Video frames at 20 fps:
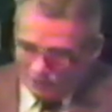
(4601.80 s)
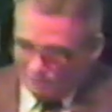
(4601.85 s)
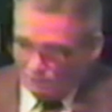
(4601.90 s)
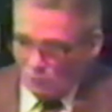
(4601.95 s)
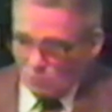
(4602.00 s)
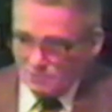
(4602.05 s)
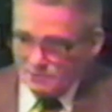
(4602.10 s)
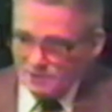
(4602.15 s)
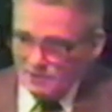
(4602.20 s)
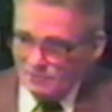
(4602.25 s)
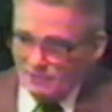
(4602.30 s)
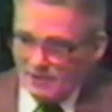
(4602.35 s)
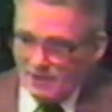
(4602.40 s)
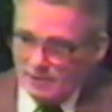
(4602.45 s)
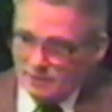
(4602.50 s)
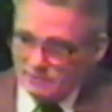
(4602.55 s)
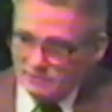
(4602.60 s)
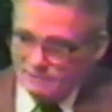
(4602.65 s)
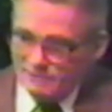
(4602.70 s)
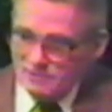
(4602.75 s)

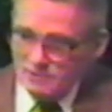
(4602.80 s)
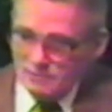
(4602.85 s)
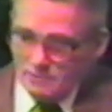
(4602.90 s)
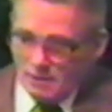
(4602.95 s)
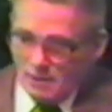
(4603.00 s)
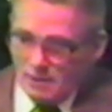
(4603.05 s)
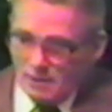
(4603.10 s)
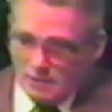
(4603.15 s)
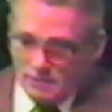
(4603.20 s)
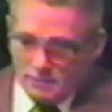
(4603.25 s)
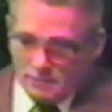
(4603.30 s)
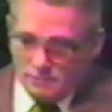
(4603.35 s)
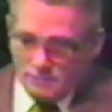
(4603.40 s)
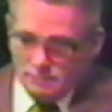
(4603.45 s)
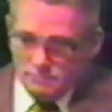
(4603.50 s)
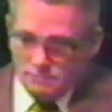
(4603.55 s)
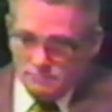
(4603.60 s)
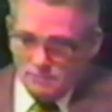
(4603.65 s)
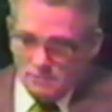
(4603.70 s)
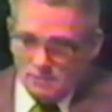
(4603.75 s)
14,000 feet in the air.
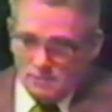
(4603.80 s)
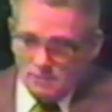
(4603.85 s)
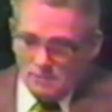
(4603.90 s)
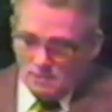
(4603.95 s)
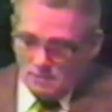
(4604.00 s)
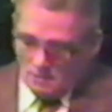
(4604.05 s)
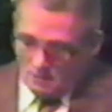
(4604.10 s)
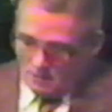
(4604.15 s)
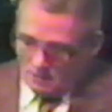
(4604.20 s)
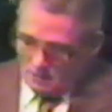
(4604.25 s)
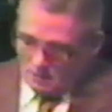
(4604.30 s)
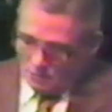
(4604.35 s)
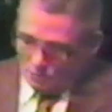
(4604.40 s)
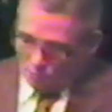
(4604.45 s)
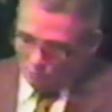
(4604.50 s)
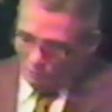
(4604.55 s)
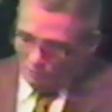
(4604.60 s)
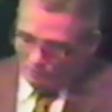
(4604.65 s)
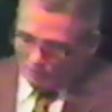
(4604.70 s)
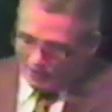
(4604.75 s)

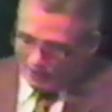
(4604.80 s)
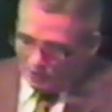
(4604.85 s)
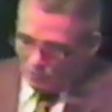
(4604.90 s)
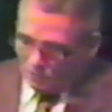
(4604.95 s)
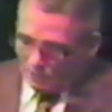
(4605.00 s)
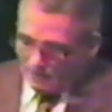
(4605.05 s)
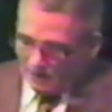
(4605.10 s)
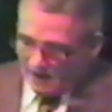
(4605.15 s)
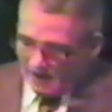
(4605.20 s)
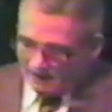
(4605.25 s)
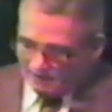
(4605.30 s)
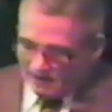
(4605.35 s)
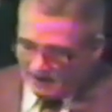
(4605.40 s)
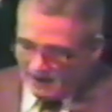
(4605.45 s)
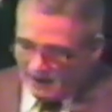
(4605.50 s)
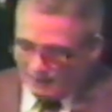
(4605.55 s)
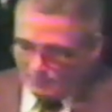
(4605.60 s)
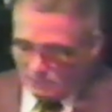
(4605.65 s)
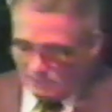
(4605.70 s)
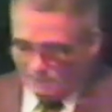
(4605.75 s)
So if men on to have a
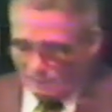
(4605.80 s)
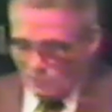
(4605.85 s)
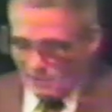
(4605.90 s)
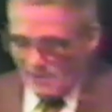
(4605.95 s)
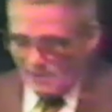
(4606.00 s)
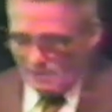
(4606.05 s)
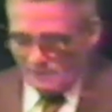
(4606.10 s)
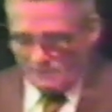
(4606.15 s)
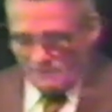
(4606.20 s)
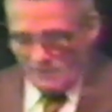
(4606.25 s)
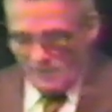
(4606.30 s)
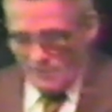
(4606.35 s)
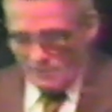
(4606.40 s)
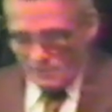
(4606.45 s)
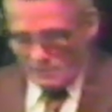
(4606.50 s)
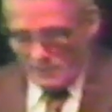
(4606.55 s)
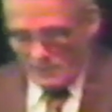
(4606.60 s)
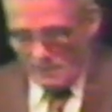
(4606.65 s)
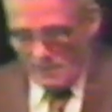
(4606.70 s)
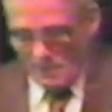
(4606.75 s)
habit of
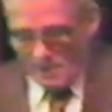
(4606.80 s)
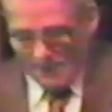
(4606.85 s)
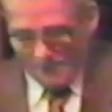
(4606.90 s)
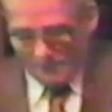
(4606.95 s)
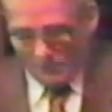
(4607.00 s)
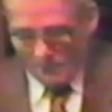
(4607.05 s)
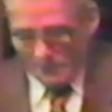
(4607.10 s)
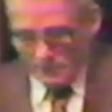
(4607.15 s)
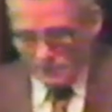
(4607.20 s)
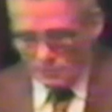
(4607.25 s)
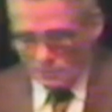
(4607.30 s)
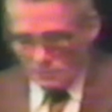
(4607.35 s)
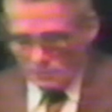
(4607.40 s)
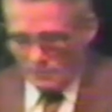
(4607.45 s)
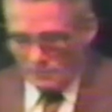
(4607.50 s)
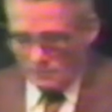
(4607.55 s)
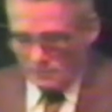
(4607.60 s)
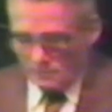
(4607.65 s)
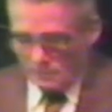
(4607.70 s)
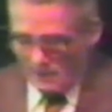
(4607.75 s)
sacrificing in high places,
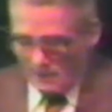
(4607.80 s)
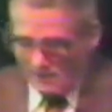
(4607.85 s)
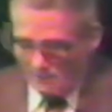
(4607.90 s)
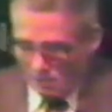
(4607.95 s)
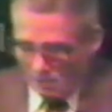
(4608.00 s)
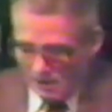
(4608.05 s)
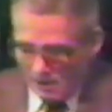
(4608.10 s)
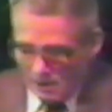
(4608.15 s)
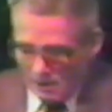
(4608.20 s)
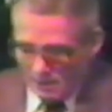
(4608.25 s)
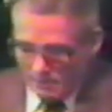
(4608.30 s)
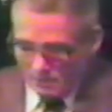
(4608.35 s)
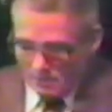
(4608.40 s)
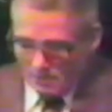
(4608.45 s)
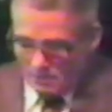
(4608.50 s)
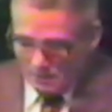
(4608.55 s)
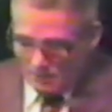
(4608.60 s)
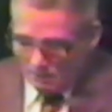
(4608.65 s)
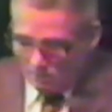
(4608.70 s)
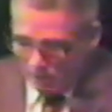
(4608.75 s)
and
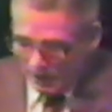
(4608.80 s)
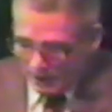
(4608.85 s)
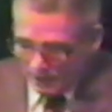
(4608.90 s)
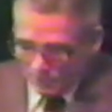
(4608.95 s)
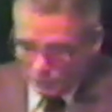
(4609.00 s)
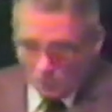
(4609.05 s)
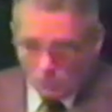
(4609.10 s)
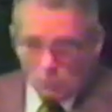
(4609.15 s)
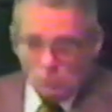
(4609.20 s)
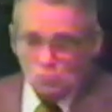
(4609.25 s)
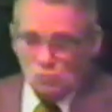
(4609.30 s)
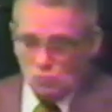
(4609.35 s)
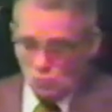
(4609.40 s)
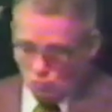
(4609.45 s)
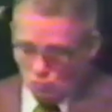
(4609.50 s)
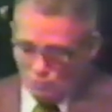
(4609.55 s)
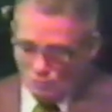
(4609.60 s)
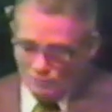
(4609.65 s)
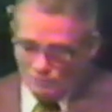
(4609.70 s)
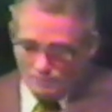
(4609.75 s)
Abraham plants a
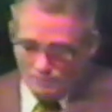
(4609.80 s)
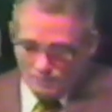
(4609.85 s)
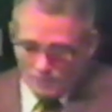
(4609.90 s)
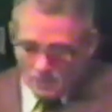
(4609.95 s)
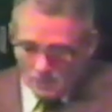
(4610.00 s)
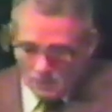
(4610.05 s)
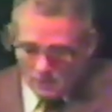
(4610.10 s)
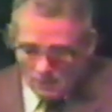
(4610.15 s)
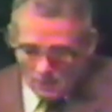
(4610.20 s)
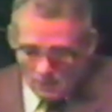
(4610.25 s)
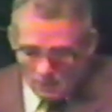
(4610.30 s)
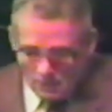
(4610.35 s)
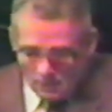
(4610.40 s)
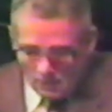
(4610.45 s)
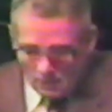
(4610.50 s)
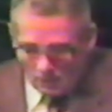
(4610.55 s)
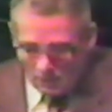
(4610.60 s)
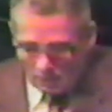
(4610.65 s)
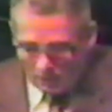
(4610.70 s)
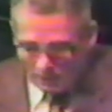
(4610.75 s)
grove.
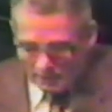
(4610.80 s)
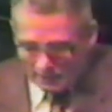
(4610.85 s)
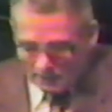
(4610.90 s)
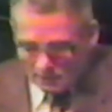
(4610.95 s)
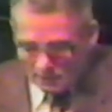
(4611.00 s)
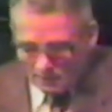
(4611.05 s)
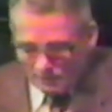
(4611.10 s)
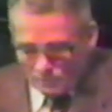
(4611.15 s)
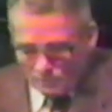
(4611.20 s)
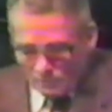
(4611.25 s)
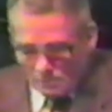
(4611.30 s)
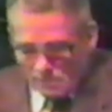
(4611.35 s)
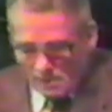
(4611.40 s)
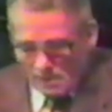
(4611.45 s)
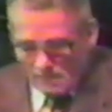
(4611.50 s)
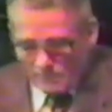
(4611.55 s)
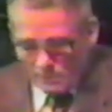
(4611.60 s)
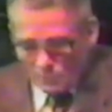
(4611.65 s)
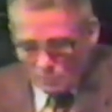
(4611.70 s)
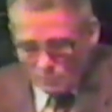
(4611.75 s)
All right, now come
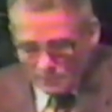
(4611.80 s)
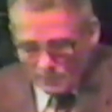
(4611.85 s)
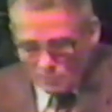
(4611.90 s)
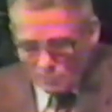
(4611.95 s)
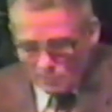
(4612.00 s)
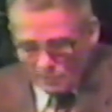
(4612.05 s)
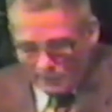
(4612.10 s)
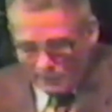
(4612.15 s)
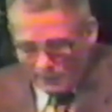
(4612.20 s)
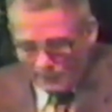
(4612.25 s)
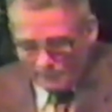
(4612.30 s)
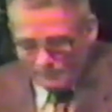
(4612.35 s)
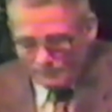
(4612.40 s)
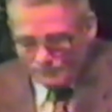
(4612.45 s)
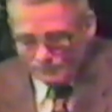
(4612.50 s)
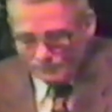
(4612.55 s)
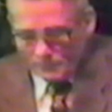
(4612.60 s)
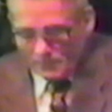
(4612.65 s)
Deuteronomy 16,